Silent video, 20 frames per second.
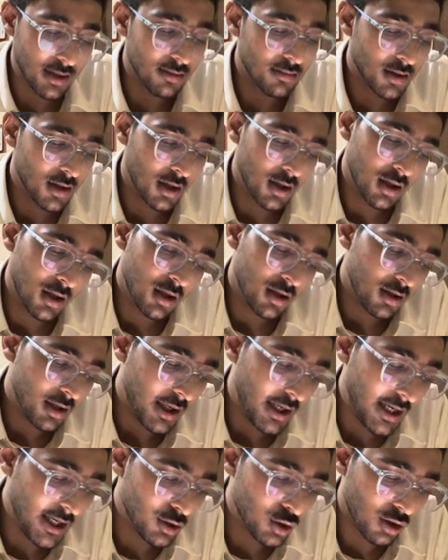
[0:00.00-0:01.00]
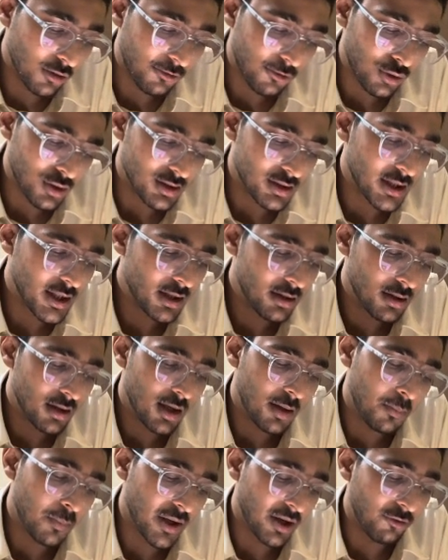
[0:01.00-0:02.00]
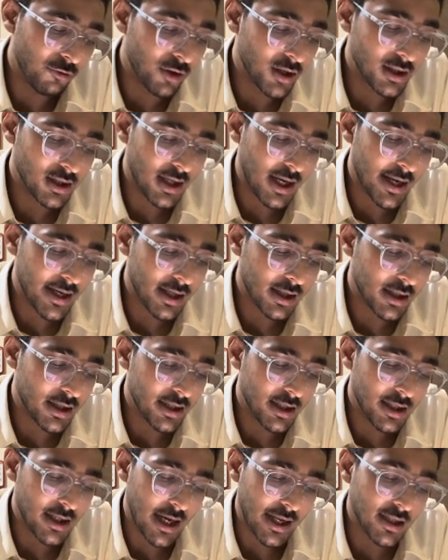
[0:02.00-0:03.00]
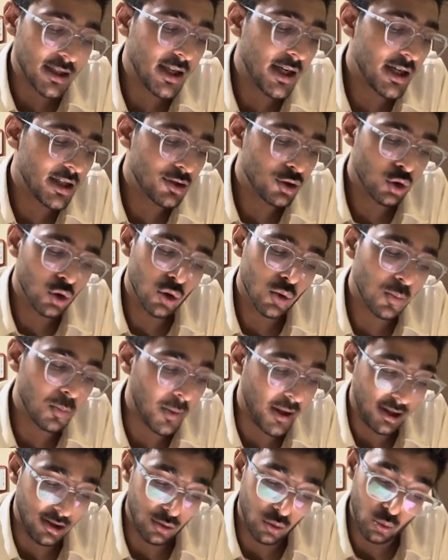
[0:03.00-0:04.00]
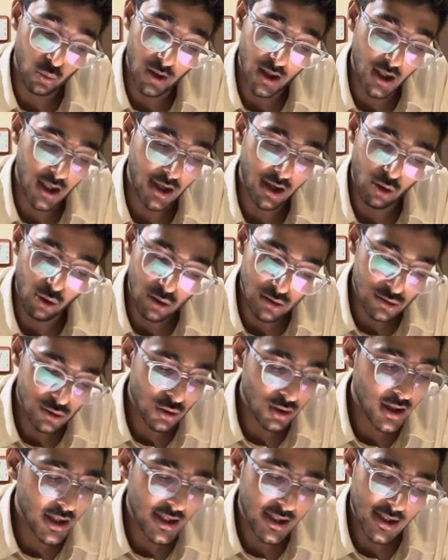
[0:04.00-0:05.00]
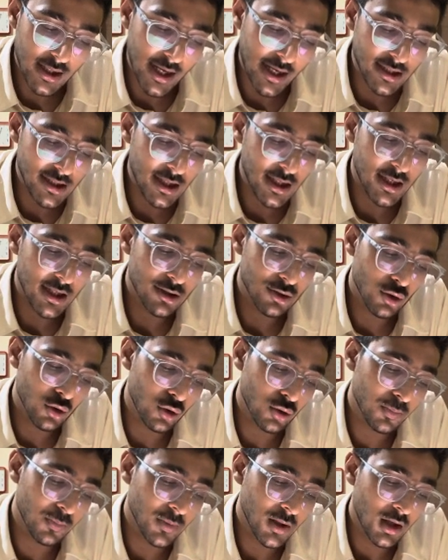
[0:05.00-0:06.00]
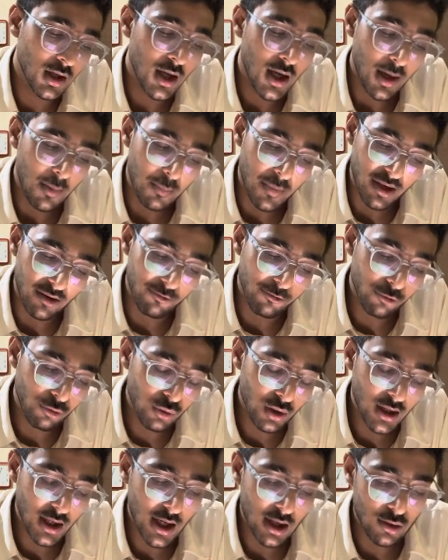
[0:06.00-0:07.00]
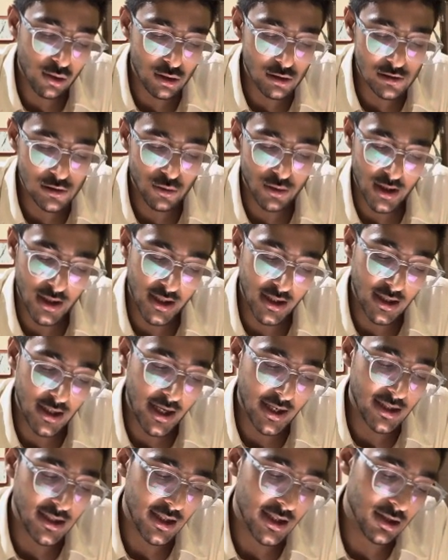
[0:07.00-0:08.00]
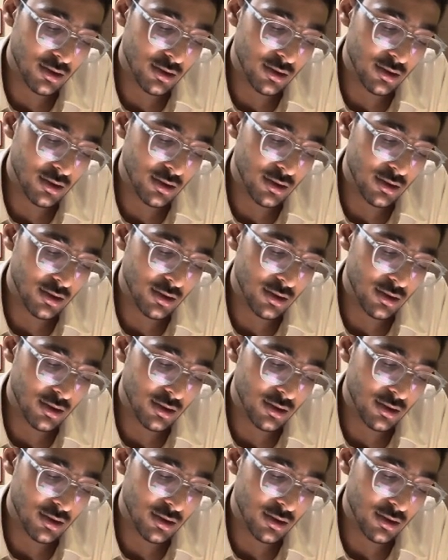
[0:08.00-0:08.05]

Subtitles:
age of onset, men 1 can occur in any age group, men 2A can also occur in any age group, men 4 can also occur in any age group.